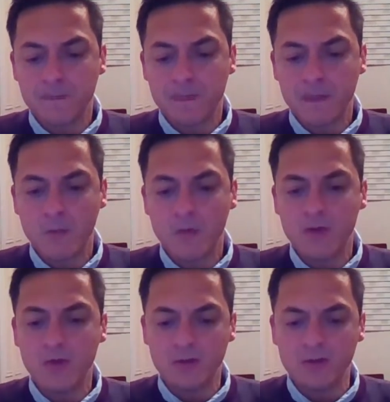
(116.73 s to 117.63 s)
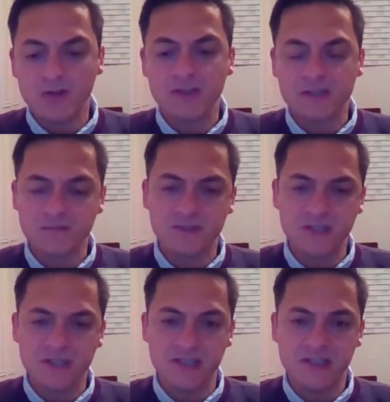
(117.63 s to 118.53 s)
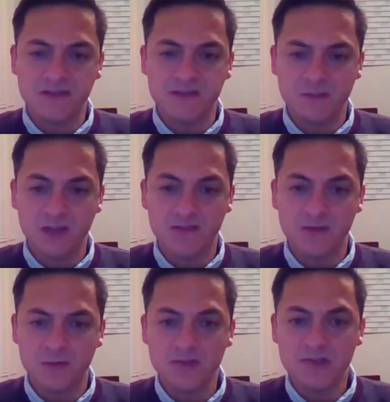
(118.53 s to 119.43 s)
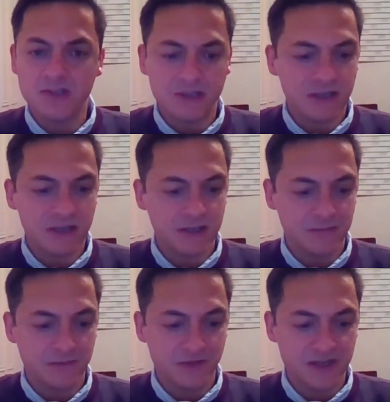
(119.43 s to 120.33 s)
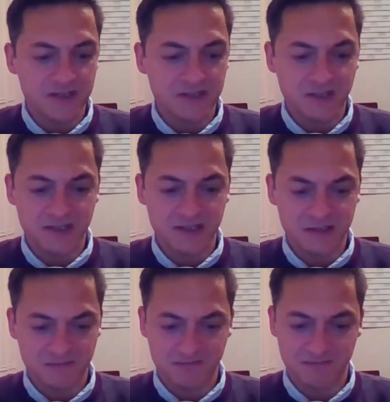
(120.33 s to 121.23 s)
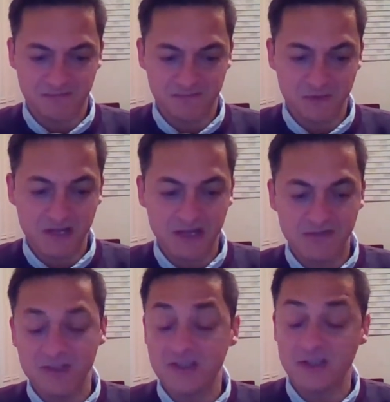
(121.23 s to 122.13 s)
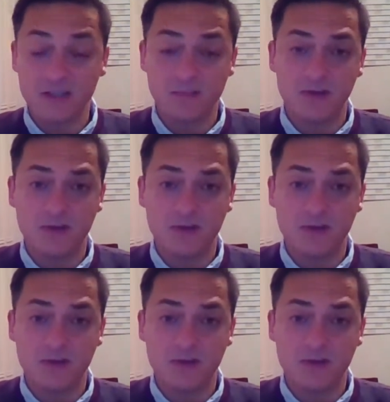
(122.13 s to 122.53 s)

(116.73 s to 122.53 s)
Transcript: We will look at some Geegeez stuff as well, of course. That's the main reason, I suppose, why